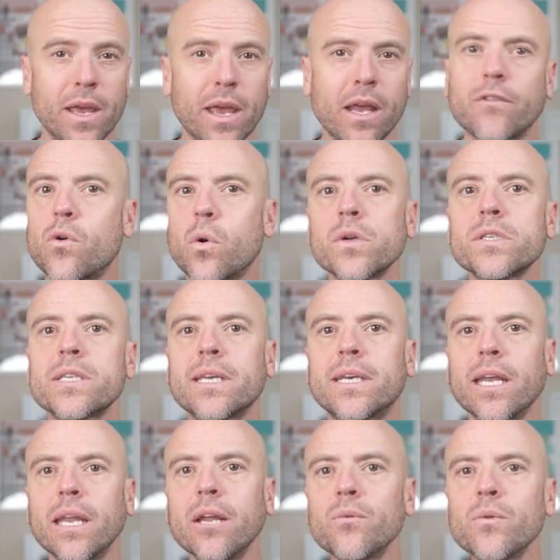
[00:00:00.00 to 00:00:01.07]
And of course,
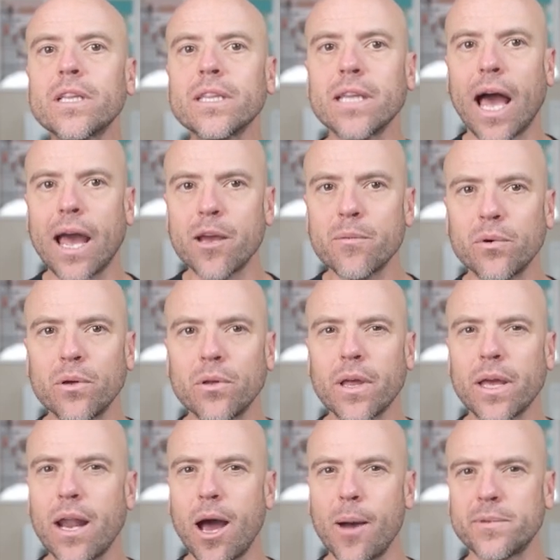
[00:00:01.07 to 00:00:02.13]
getting reliable
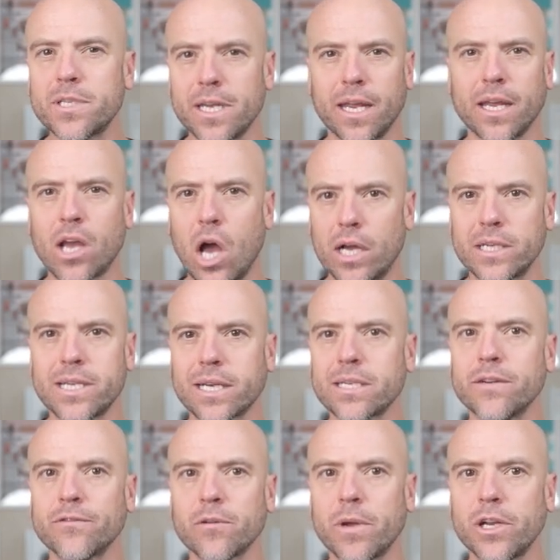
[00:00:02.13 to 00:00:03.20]
and up-to-date contact
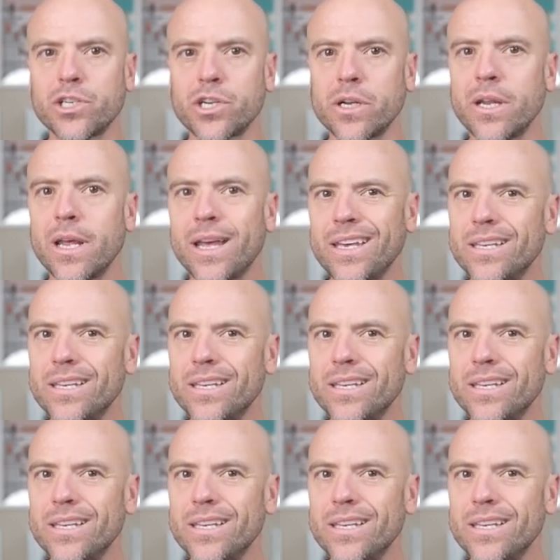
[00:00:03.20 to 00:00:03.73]
information